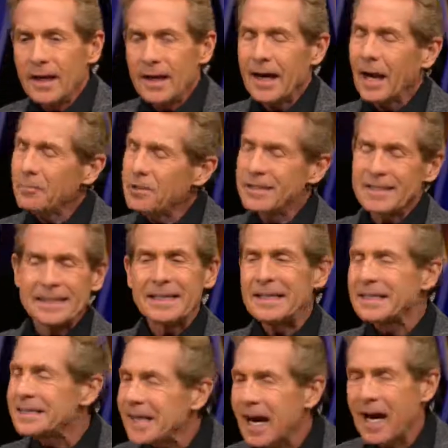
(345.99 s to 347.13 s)
And I'm just
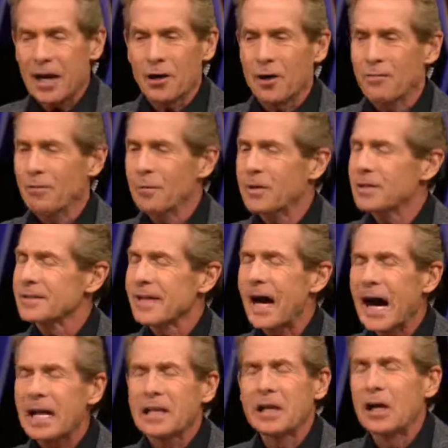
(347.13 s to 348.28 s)
getting tired of it because
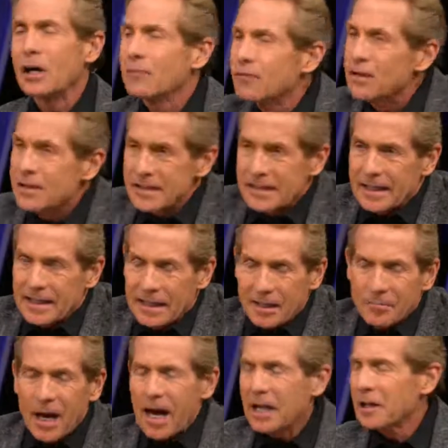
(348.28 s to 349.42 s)
I love this
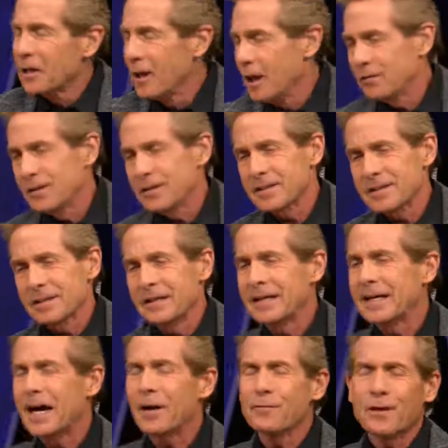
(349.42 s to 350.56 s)
game. I love this
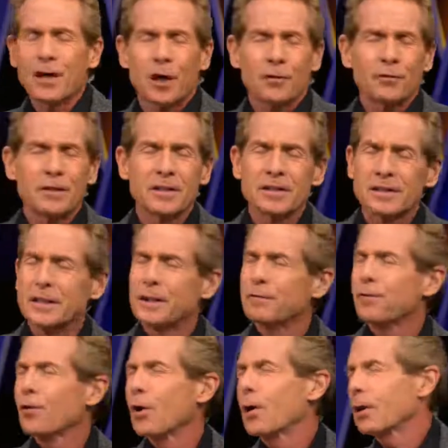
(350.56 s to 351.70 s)
league. I've covered this league
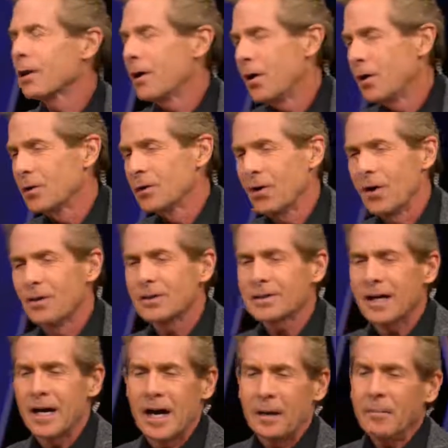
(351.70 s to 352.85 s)
for a long, long
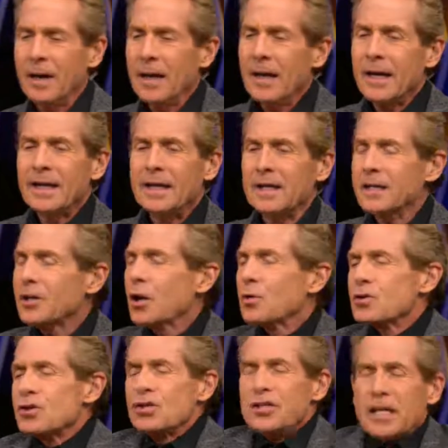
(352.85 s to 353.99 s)
time, and it
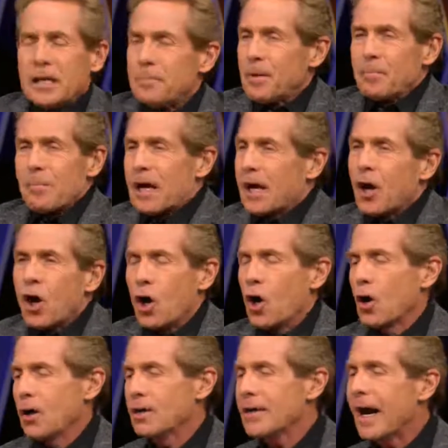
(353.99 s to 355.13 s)
goes deep in my
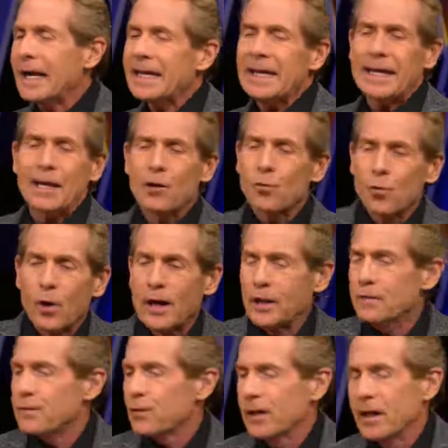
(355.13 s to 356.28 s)
heart. I can't
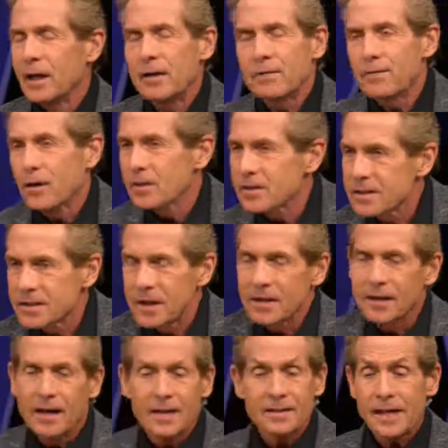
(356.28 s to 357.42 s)
wait for NFL
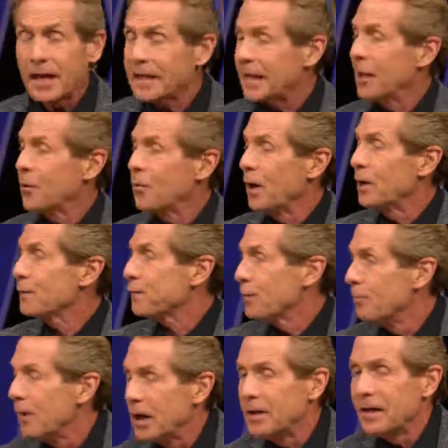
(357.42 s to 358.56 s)
Sundays. I can't wait for
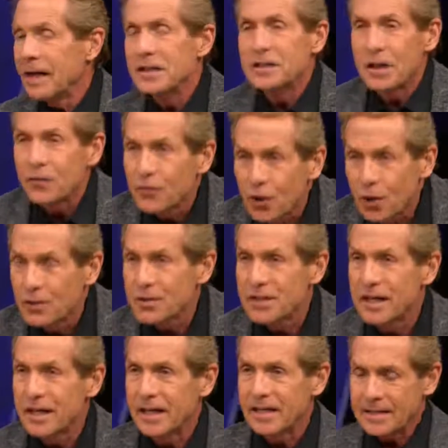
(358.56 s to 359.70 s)
Mondays and
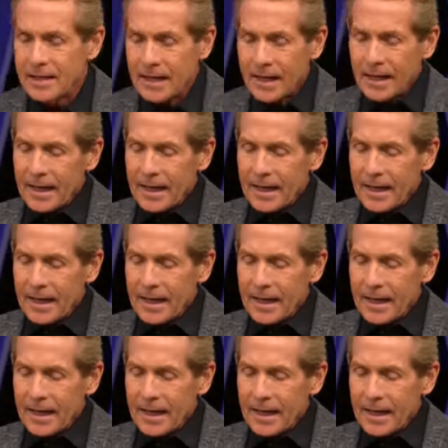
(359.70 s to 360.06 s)
Thursdays.